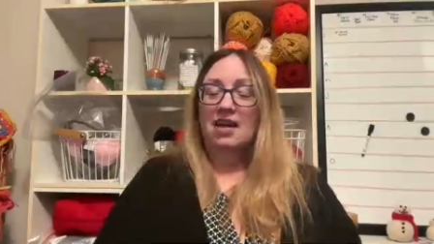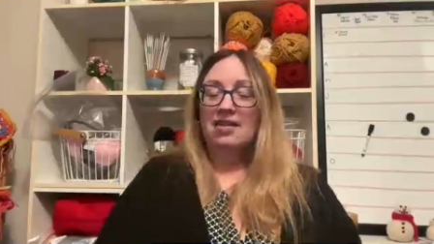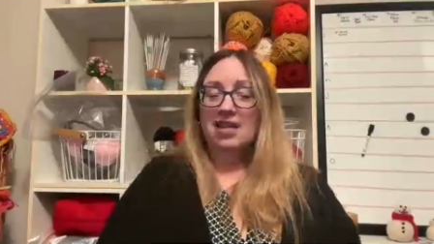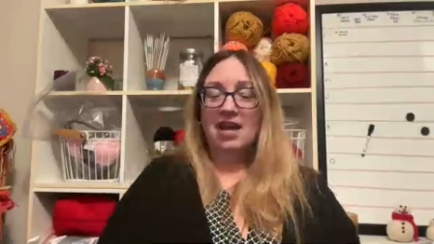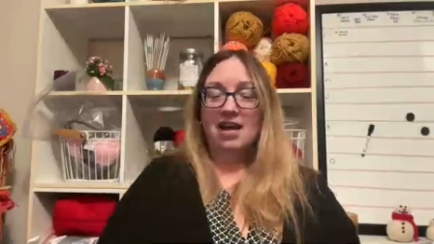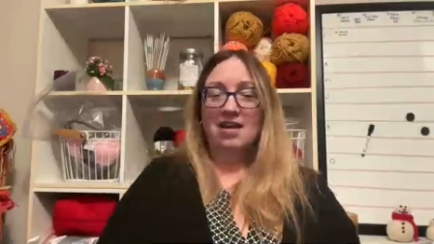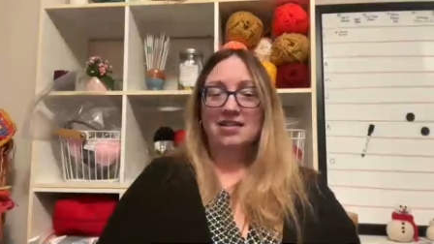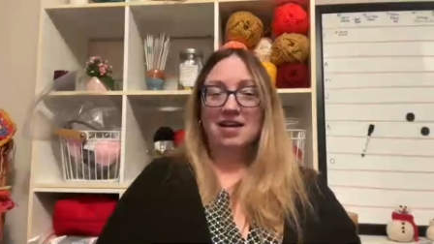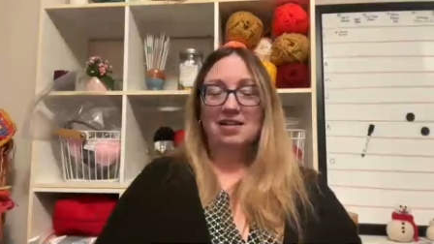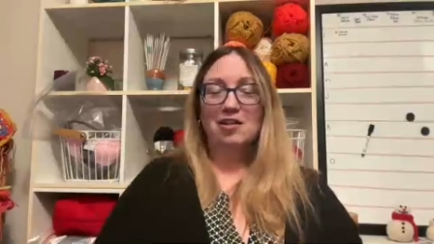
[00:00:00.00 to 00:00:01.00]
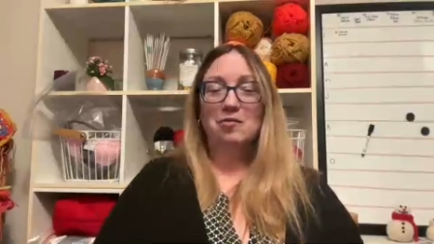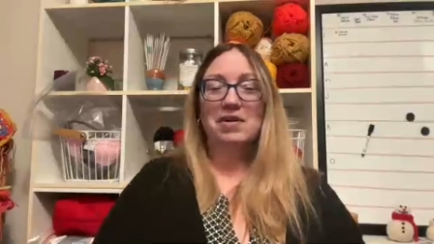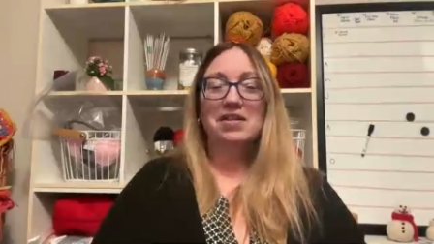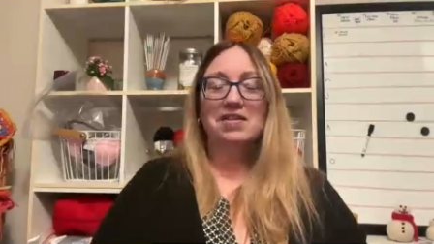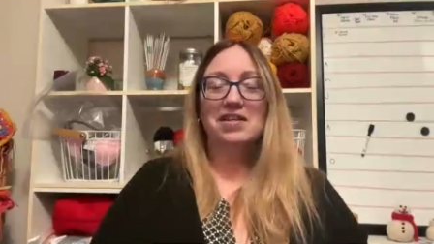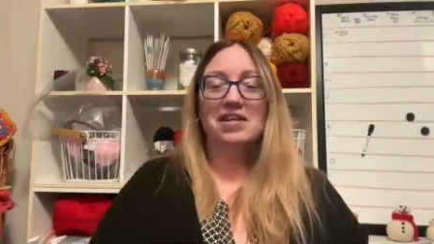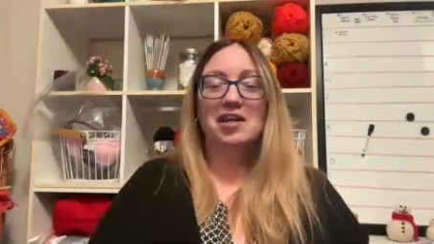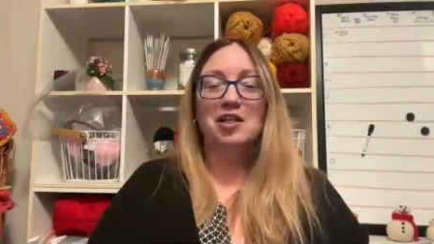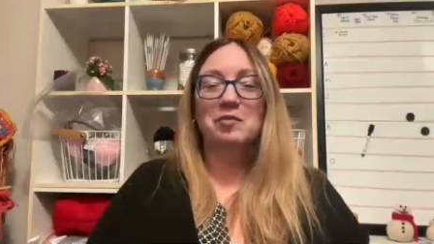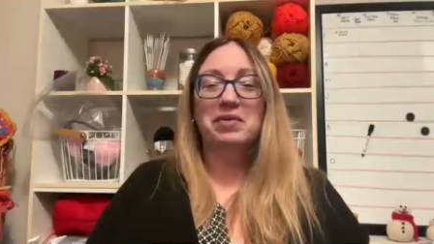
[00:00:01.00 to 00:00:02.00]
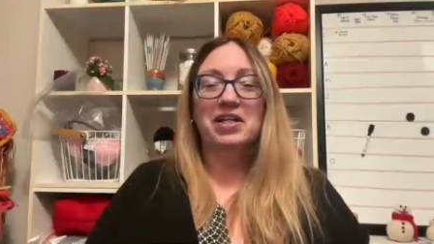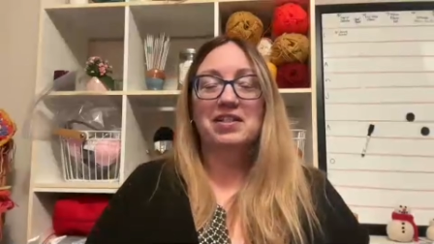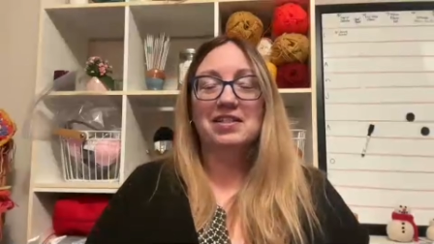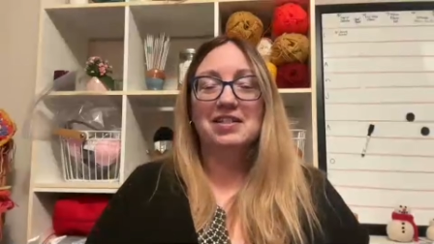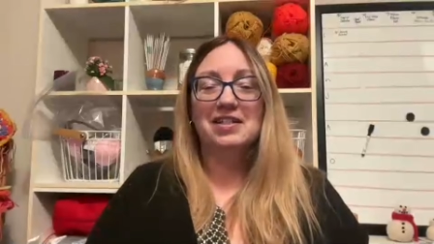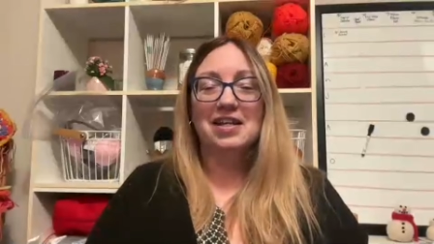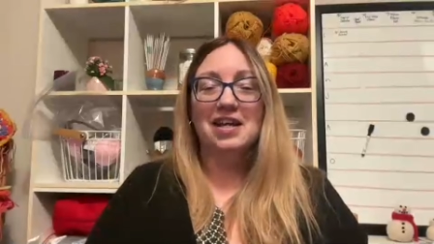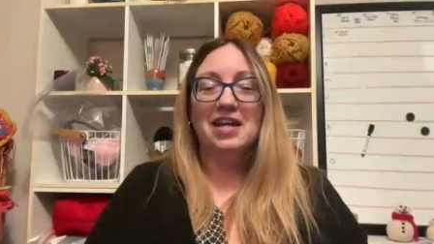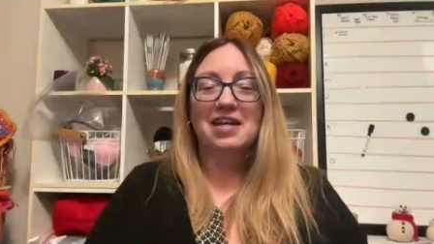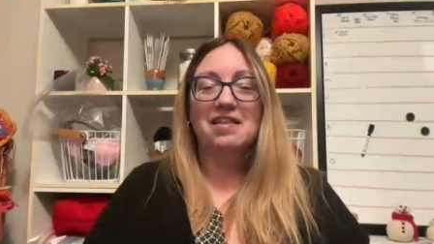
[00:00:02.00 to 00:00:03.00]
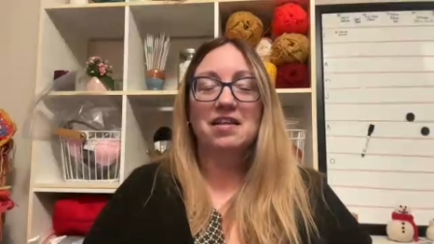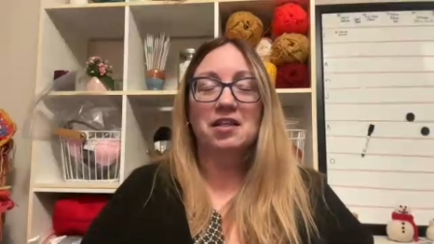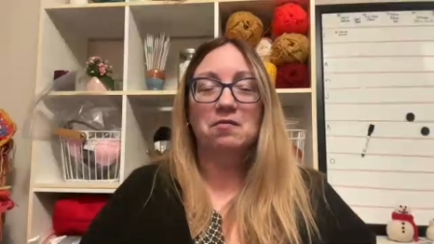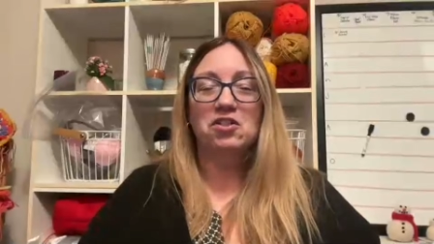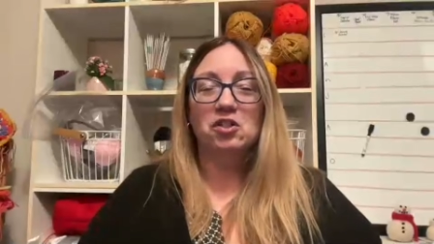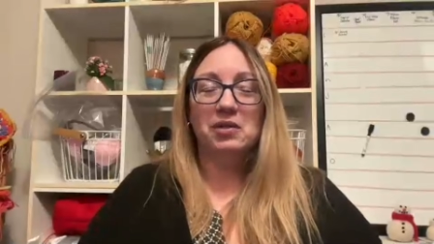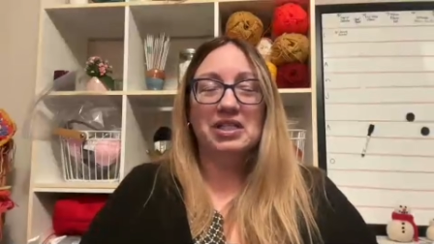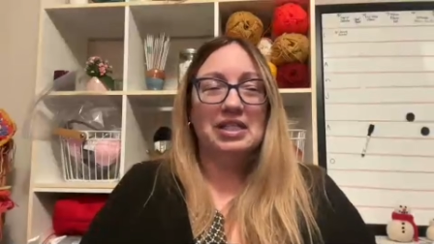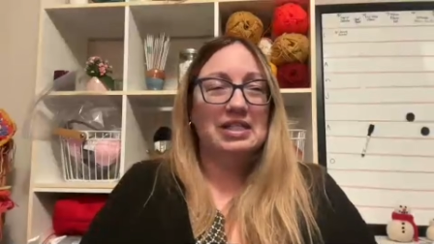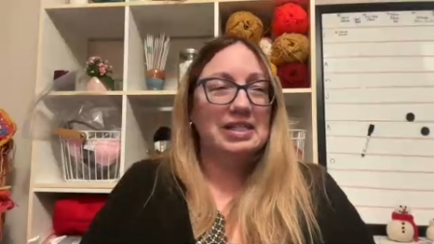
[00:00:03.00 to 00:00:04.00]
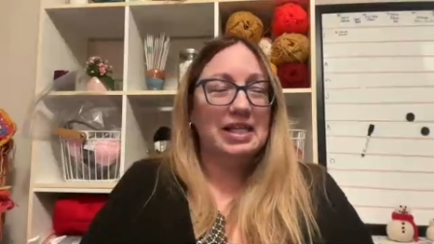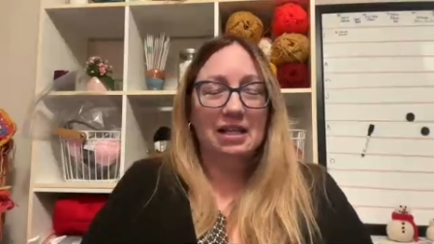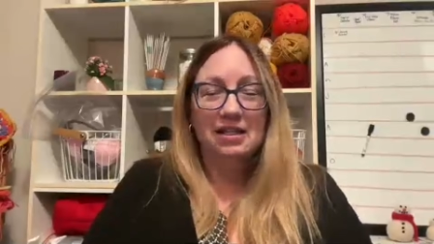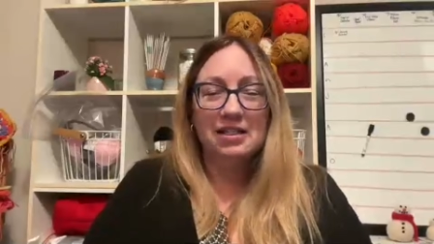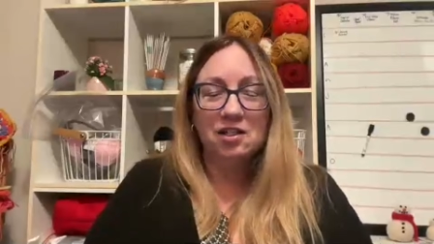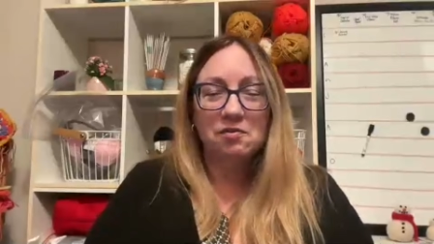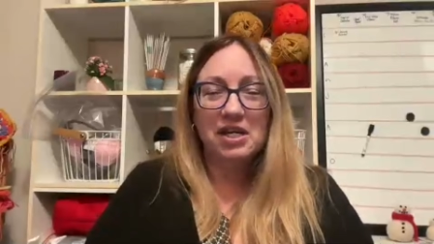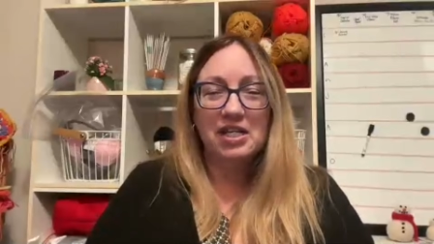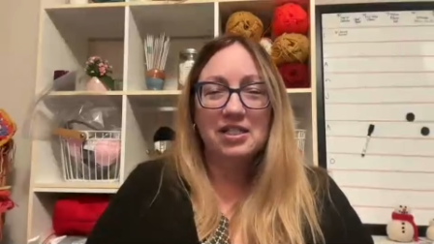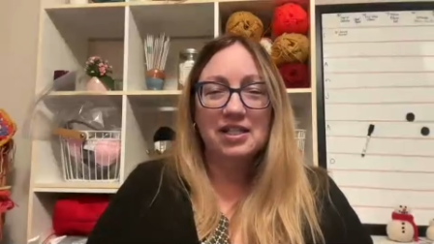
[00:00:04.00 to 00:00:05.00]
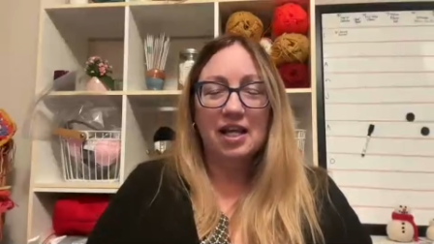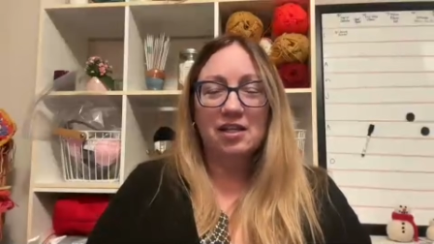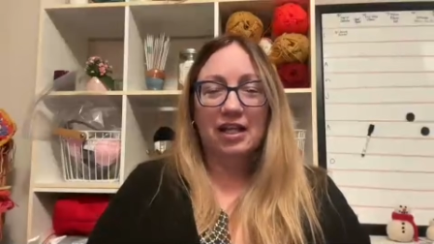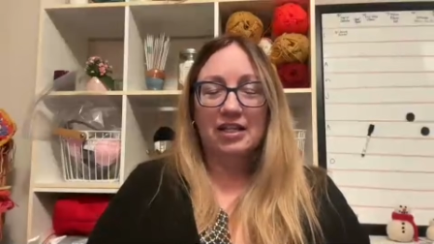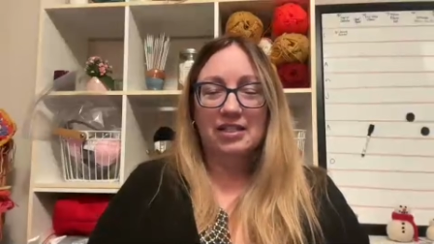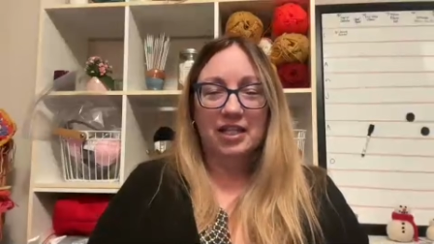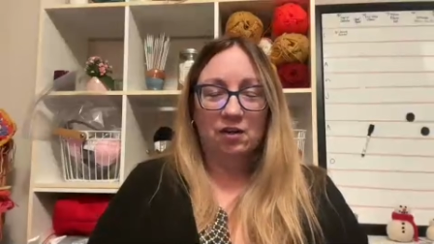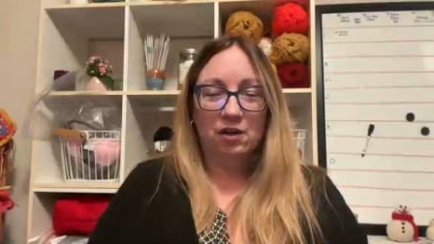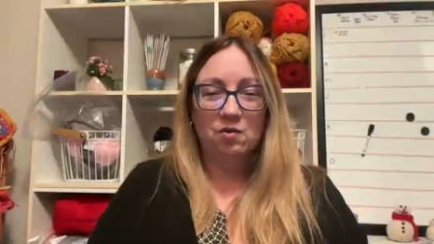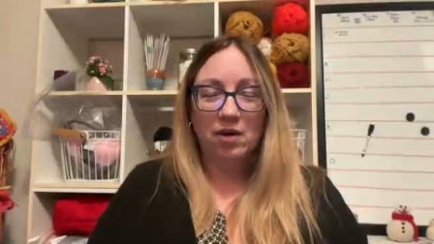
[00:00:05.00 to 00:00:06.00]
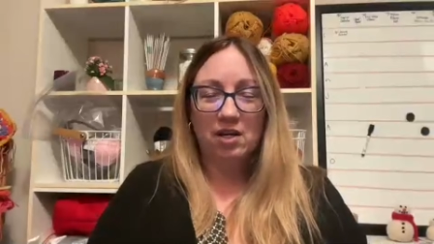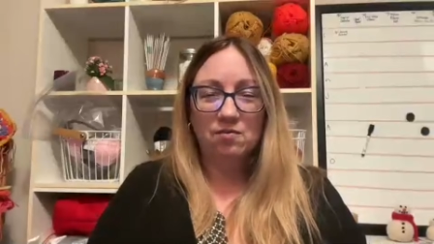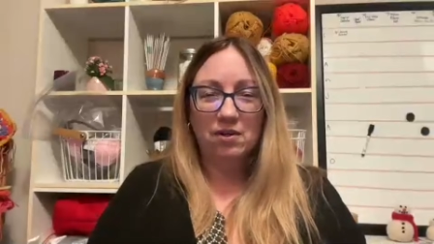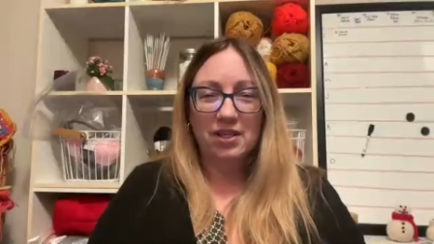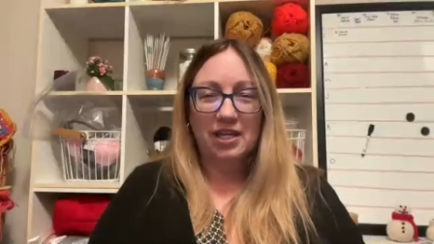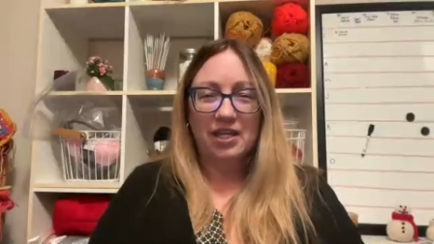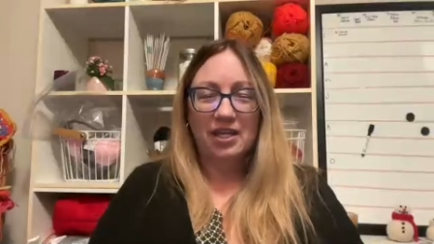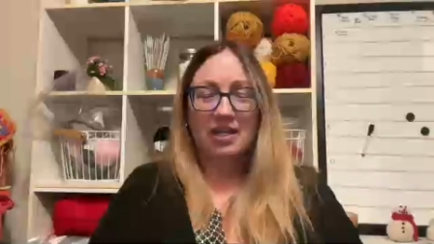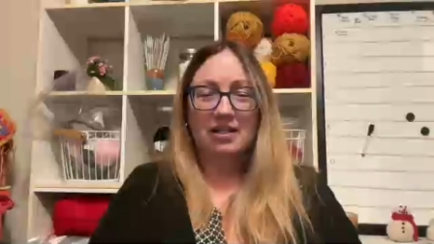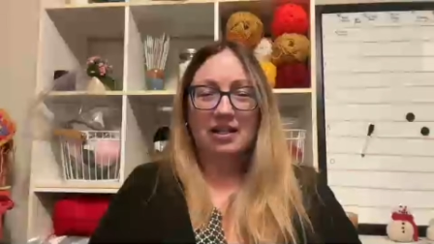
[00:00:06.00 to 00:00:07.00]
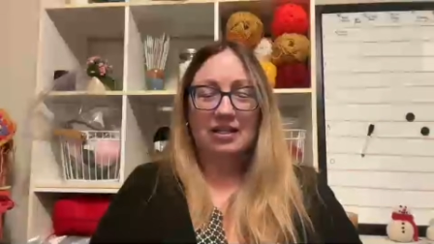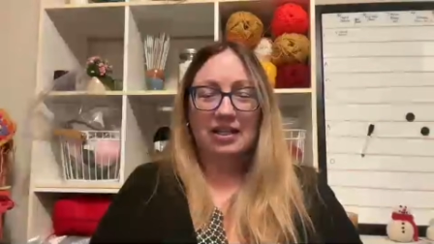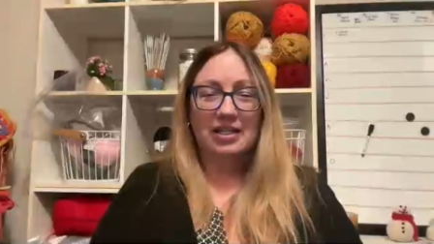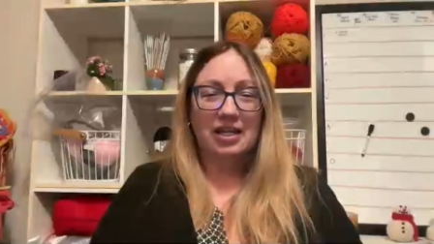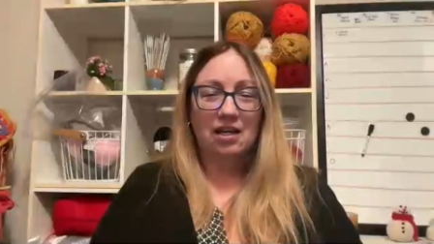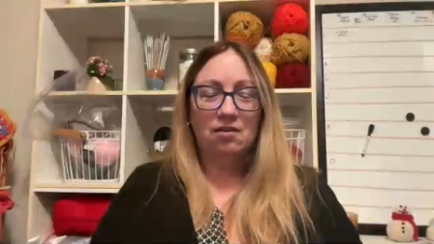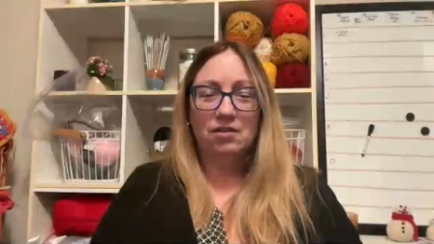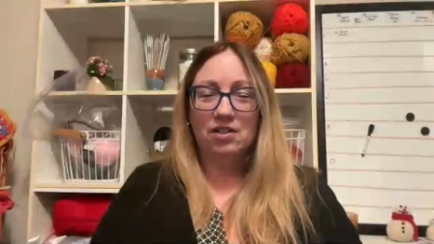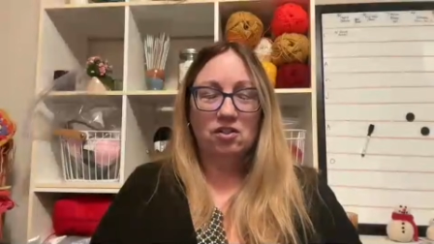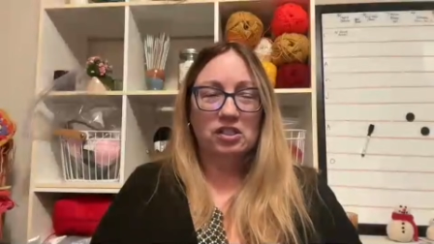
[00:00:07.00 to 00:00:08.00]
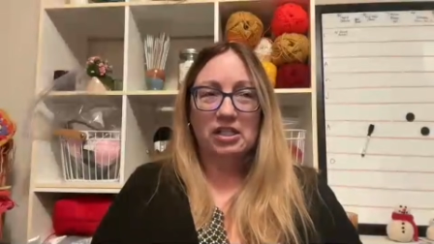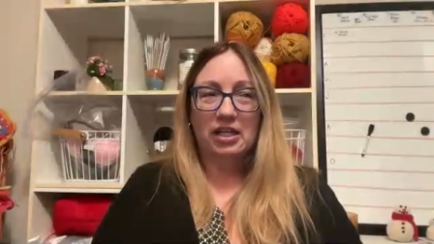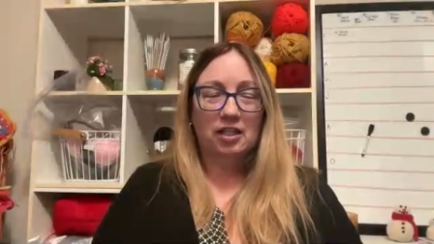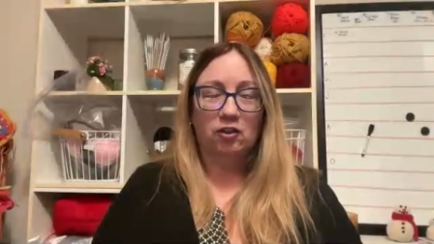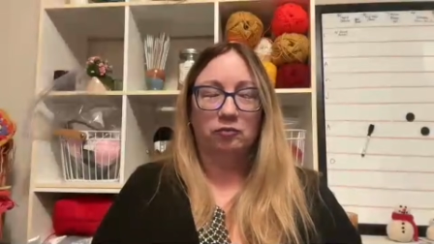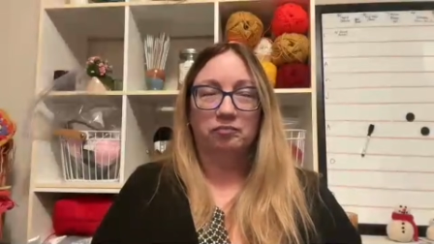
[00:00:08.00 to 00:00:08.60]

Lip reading: Yeah, I saw a little bit of the Olympics today. I think they were doing the skeleton race, that like scary one where they like lay down and just like